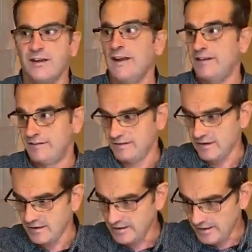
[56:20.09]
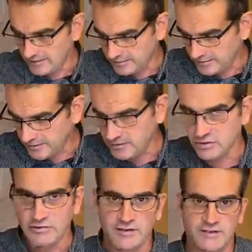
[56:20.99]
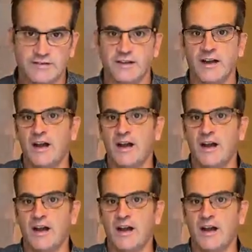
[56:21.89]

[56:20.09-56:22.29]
It's it's the tourist.